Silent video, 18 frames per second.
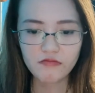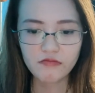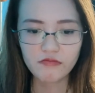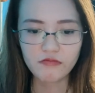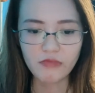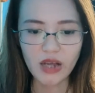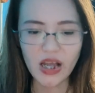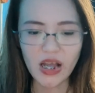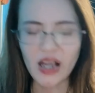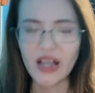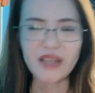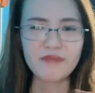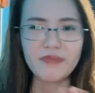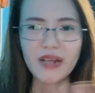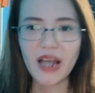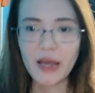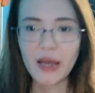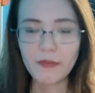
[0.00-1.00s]

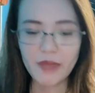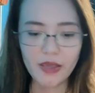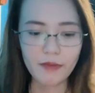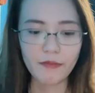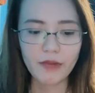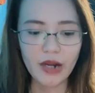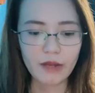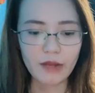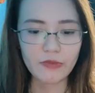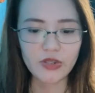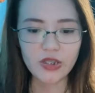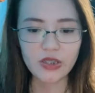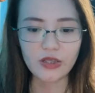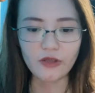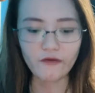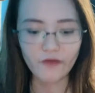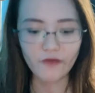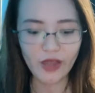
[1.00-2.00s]
Marami siya
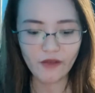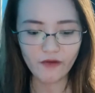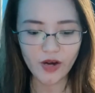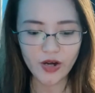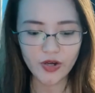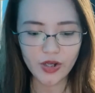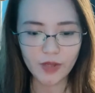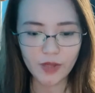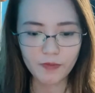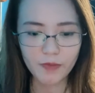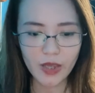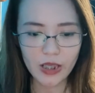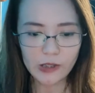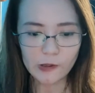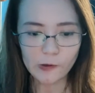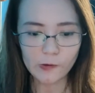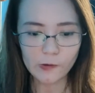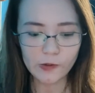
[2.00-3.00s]
dito, 500
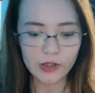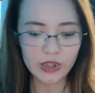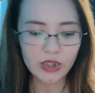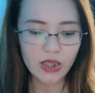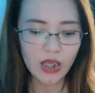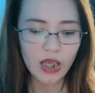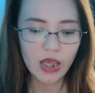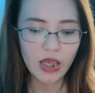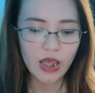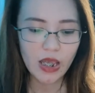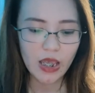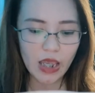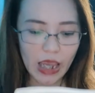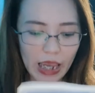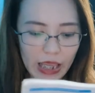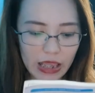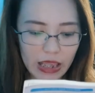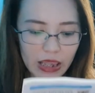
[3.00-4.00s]
pesos.
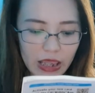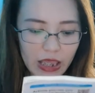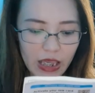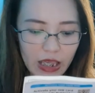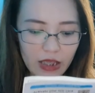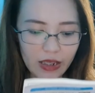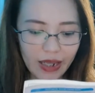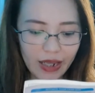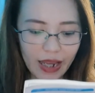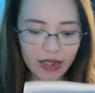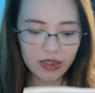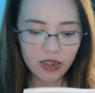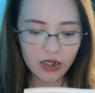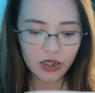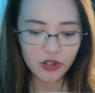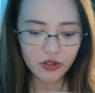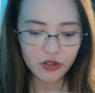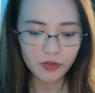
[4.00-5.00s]
And then,
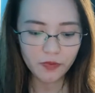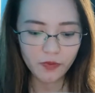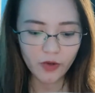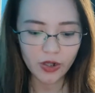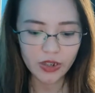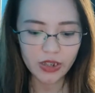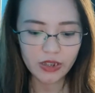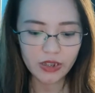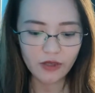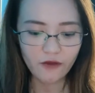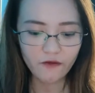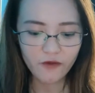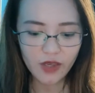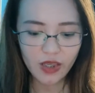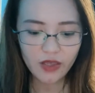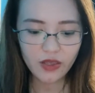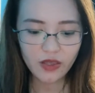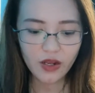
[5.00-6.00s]
cancellation processing
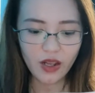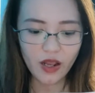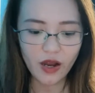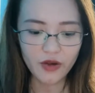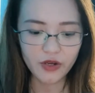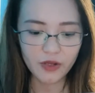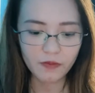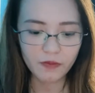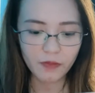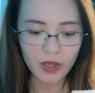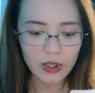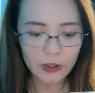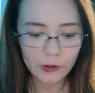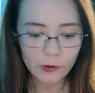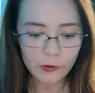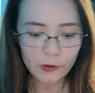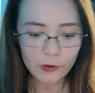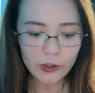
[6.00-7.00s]
fee, 300
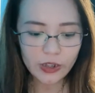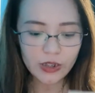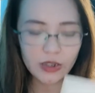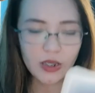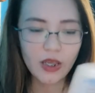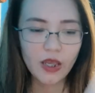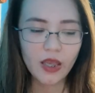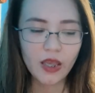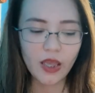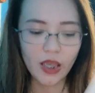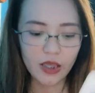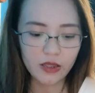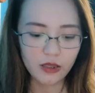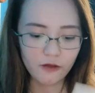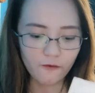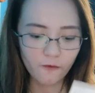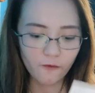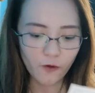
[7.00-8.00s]
pesos. And
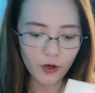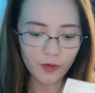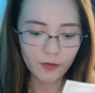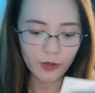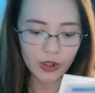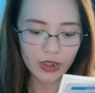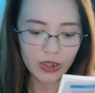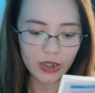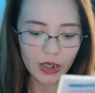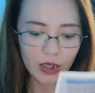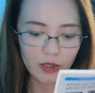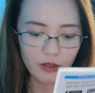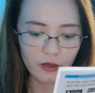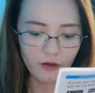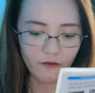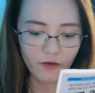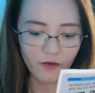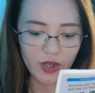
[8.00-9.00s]
then, 4%
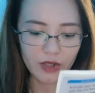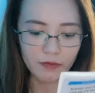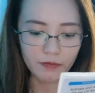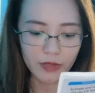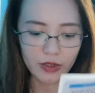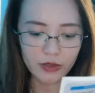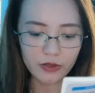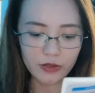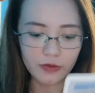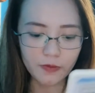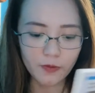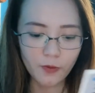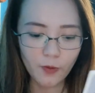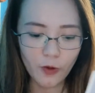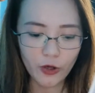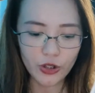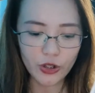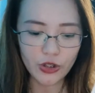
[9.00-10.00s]
of unbilled
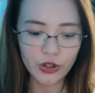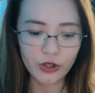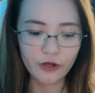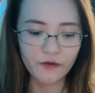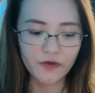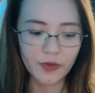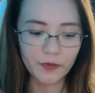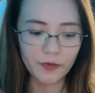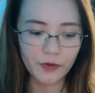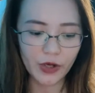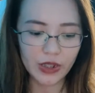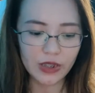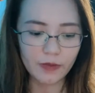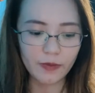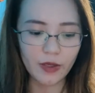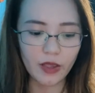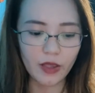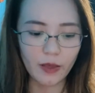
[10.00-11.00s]
portion of the
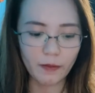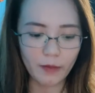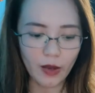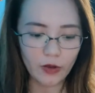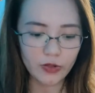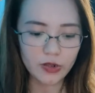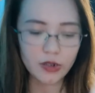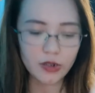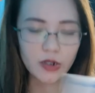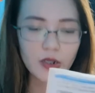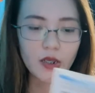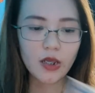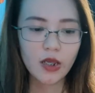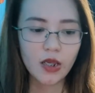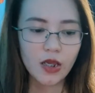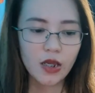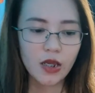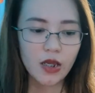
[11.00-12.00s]
principal amount.
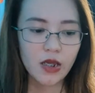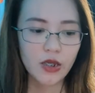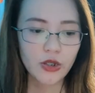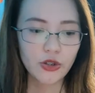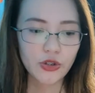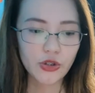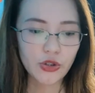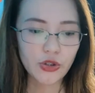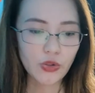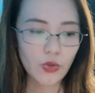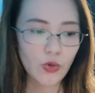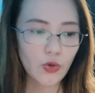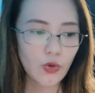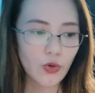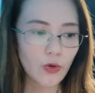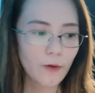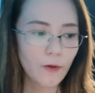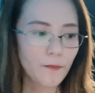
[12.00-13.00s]

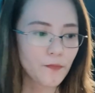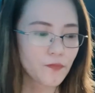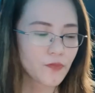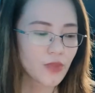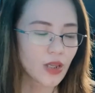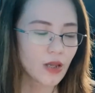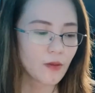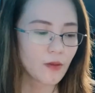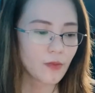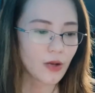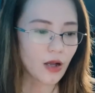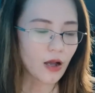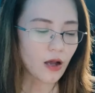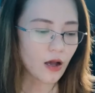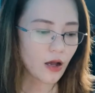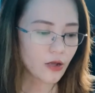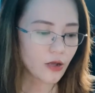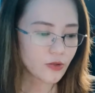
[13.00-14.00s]
So,
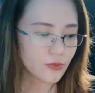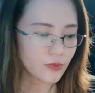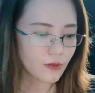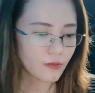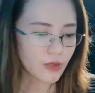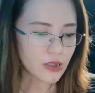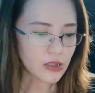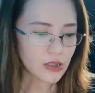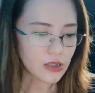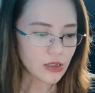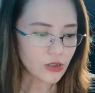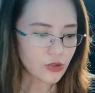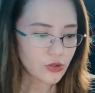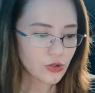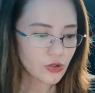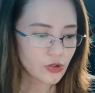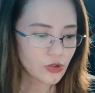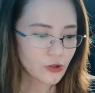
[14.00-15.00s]
ano pa ba
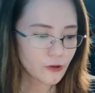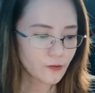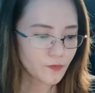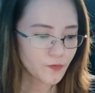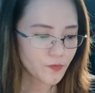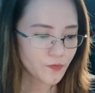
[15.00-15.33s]
dito?